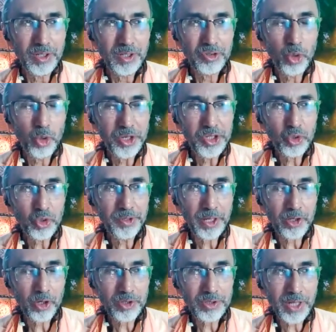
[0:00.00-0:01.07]
Is going to be
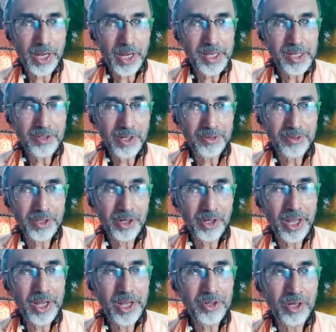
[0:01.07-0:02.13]
recognized as
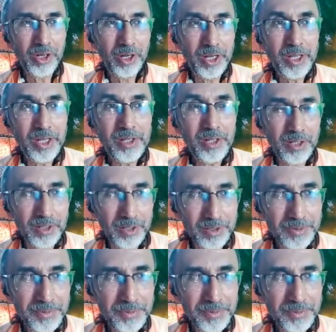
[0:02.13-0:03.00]
great leader